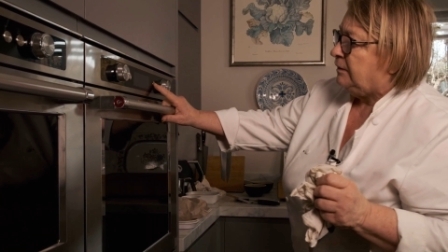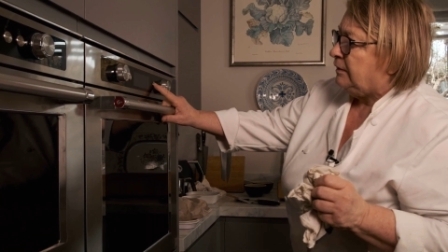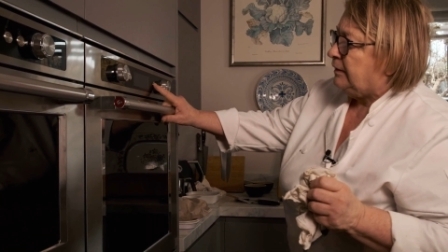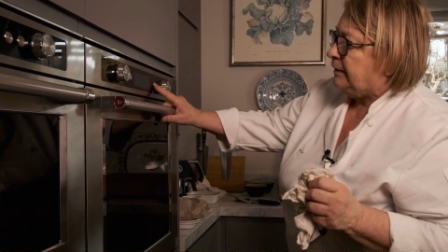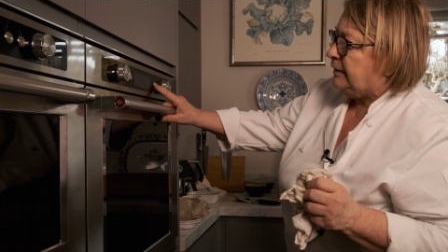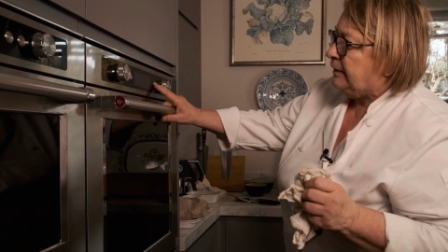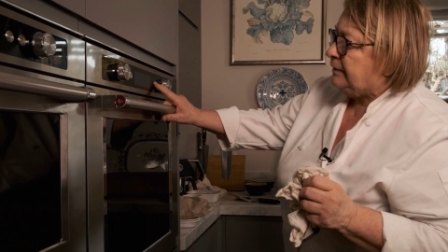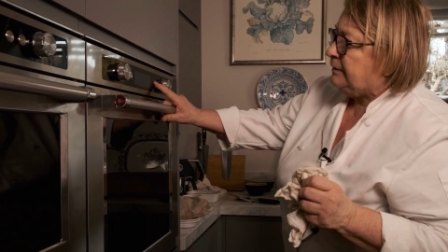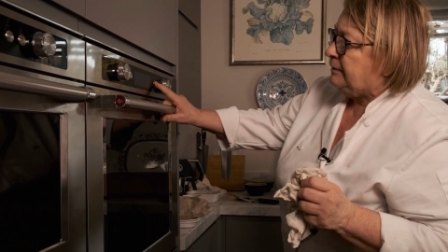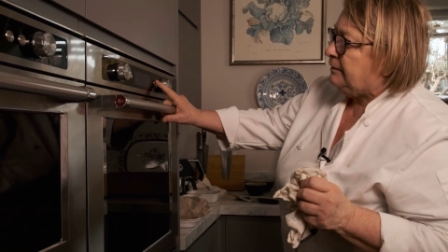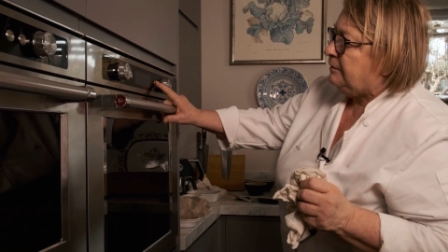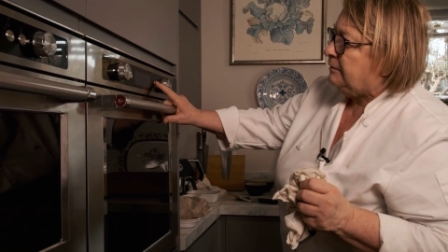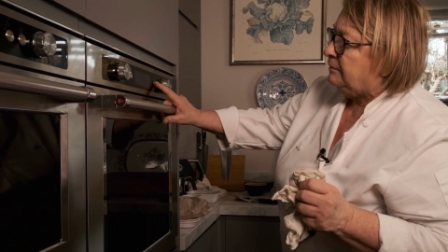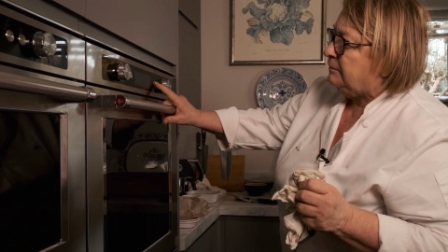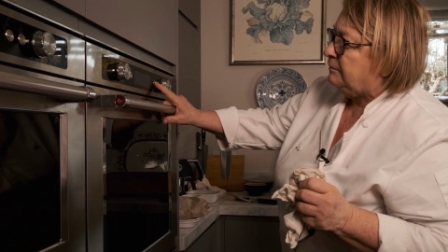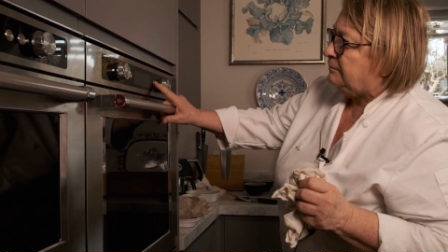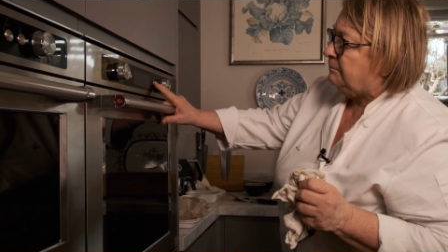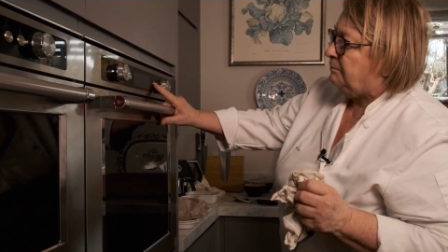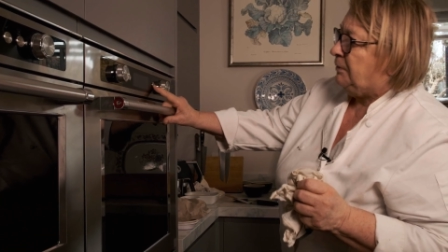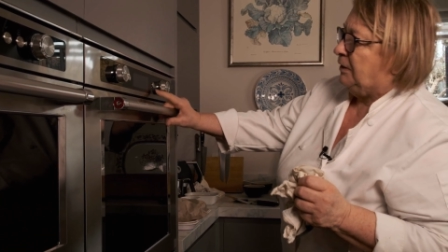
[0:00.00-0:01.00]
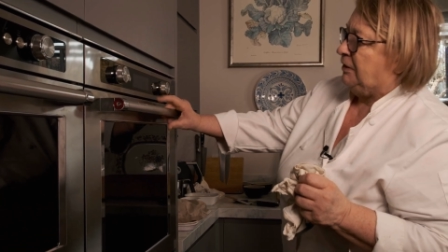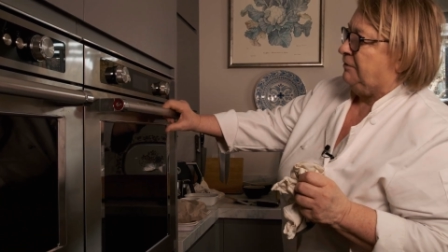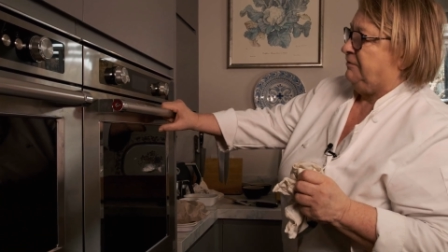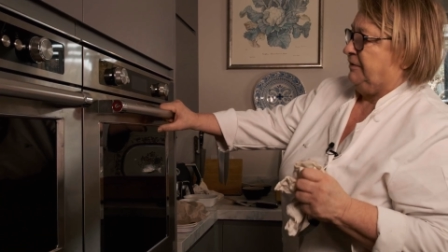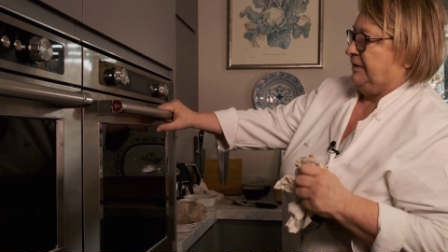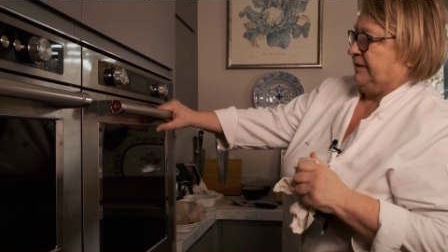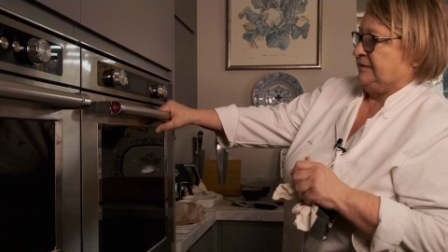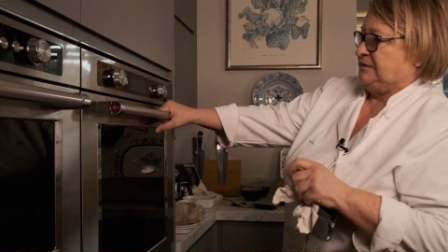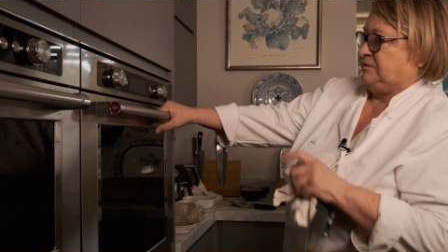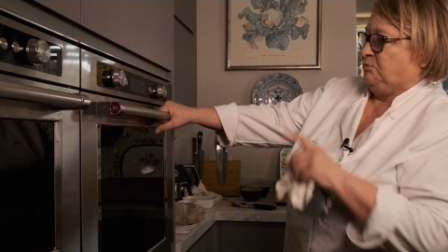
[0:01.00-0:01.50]
In,
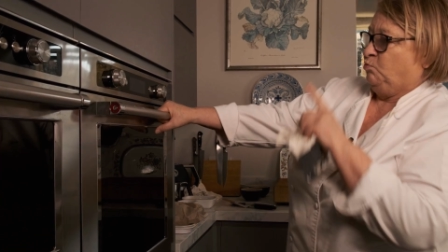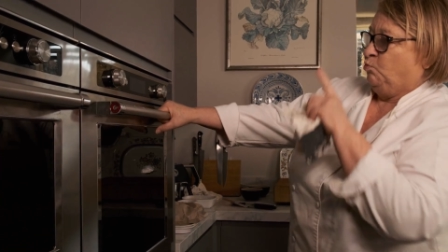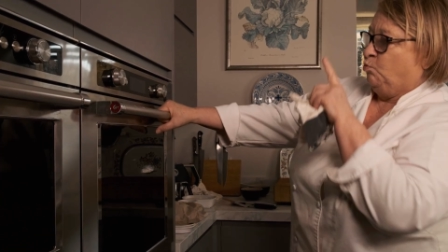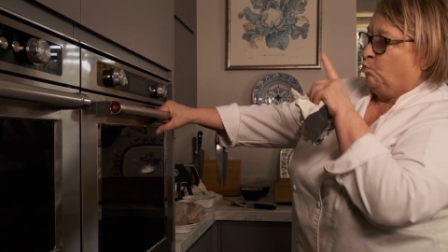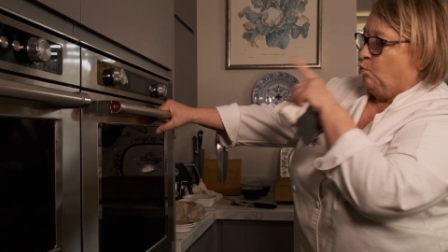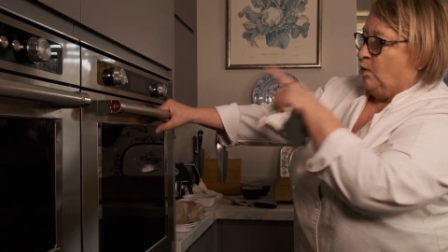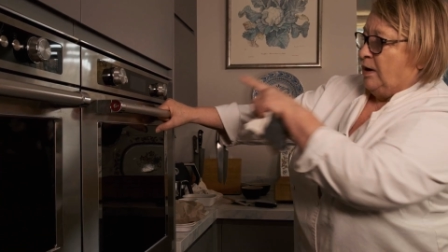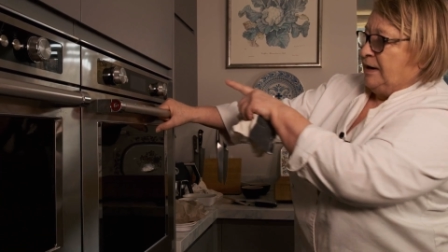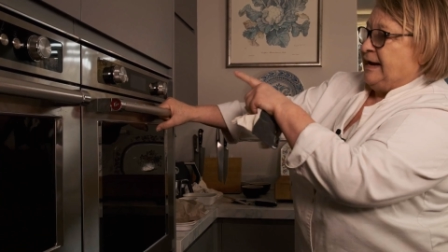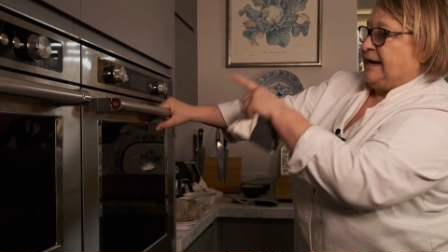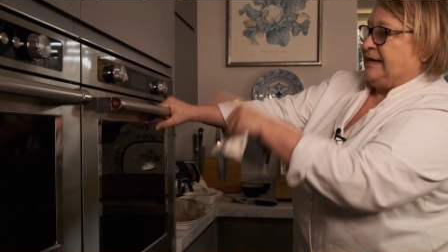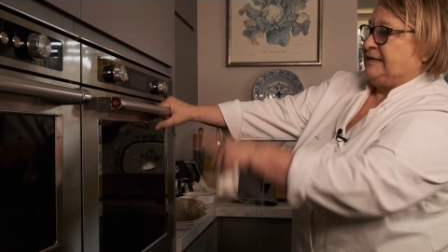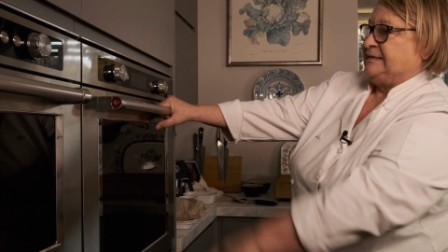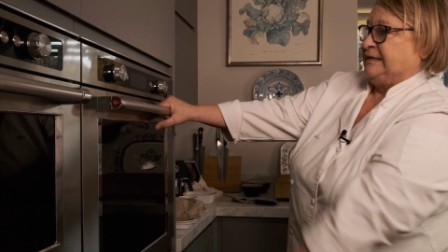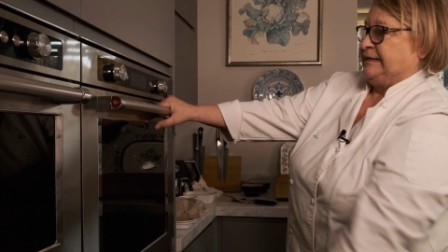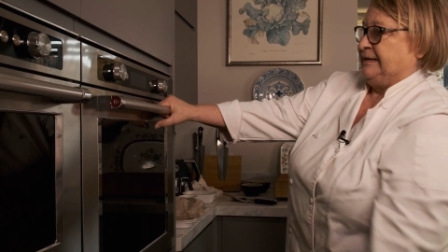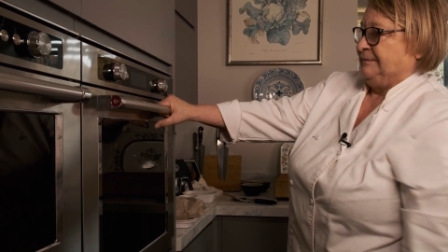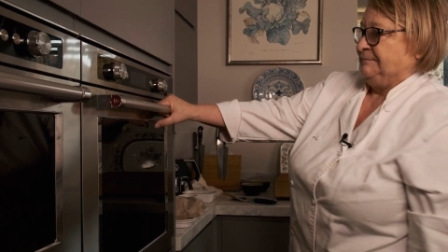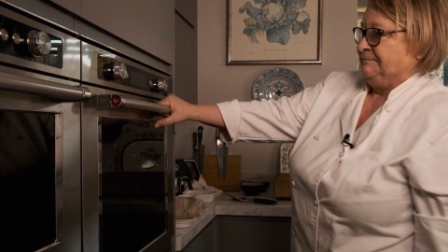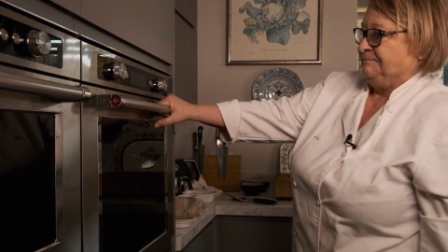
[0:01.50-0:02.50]
perfect, 180.